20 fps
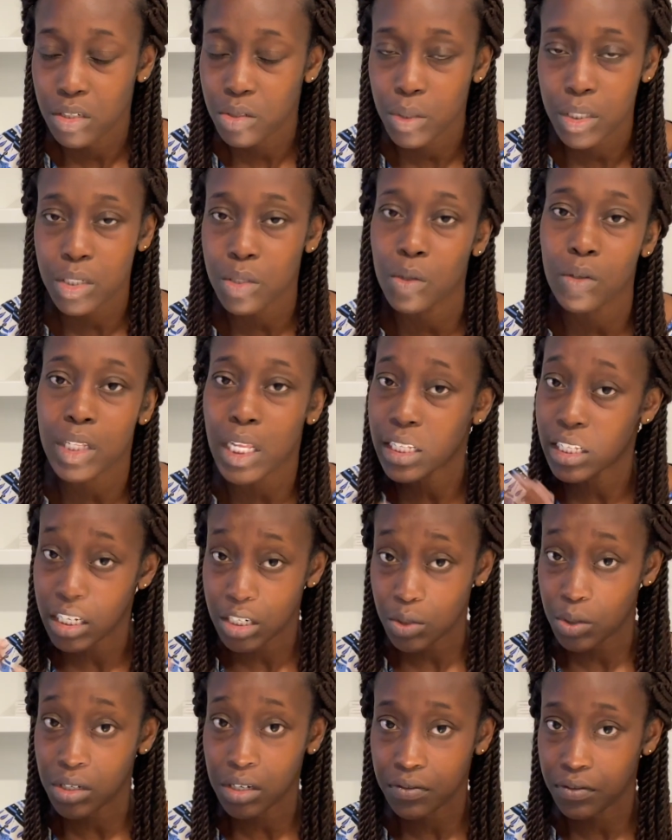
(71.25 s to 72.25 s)
So it's not that they're
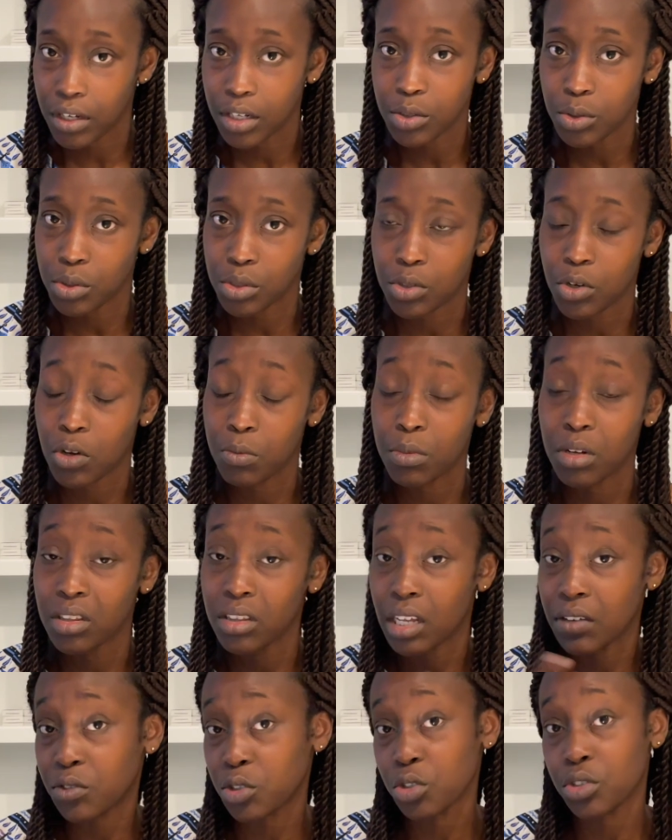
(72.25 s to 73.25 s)
doing a virtual secondment,
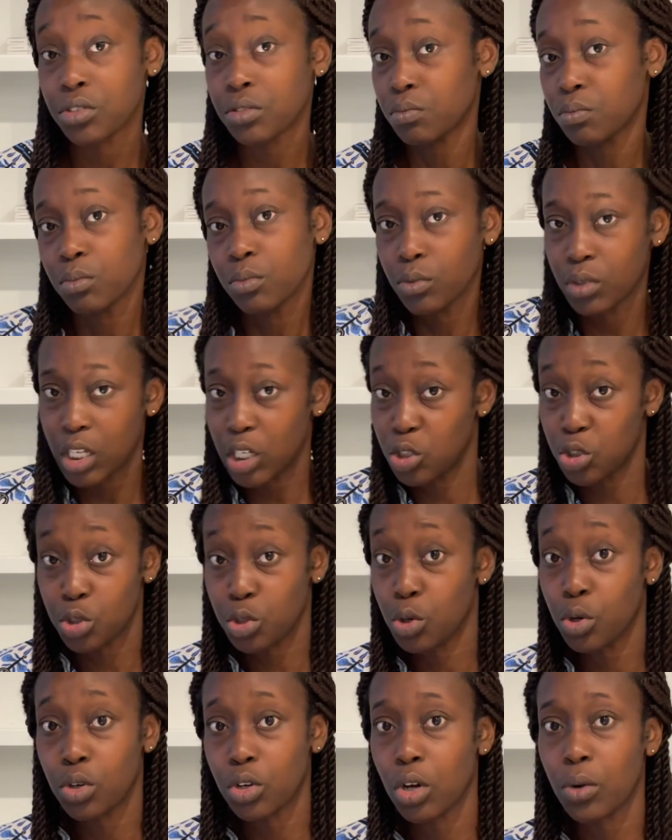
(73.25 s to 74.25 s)
they're just
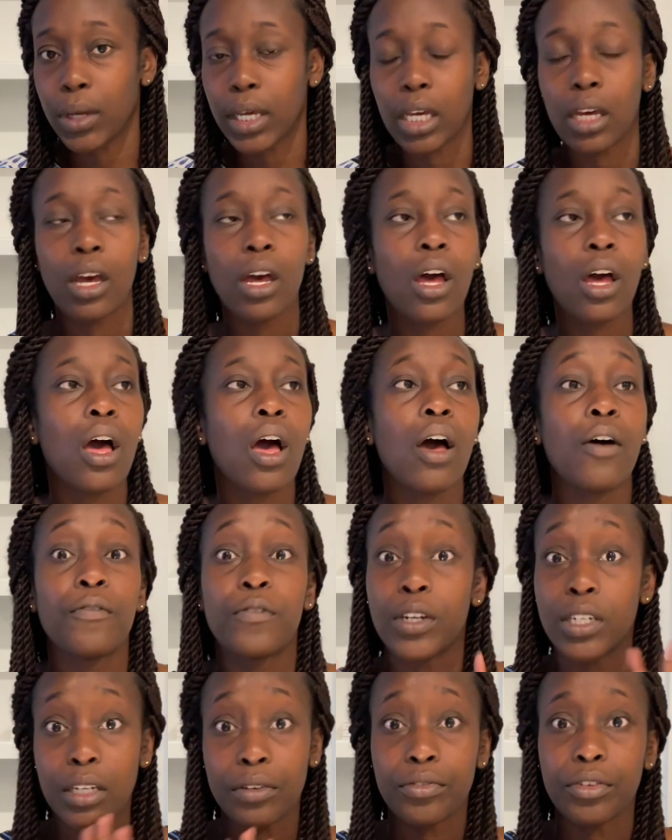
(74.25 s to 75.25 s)
not going for
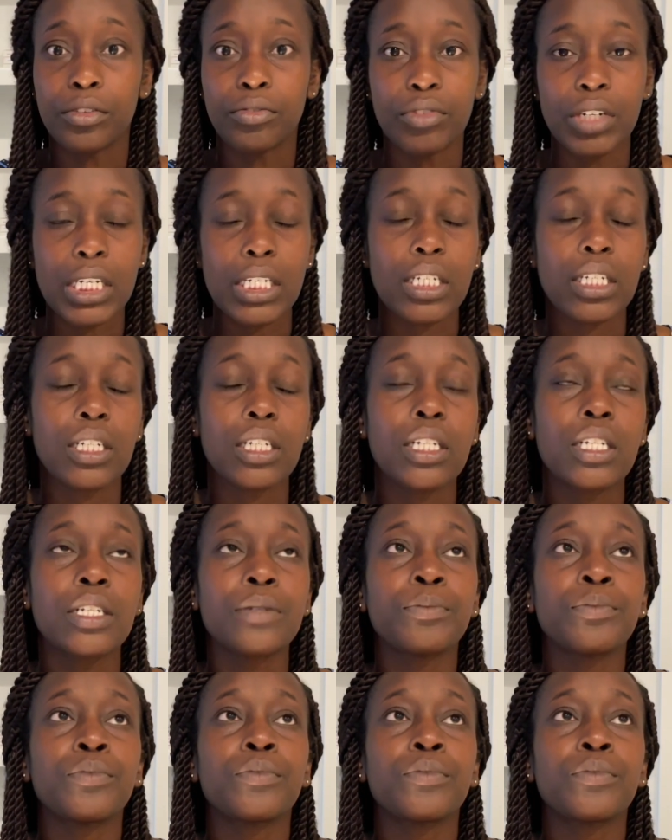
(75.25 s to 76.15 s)
different reasons.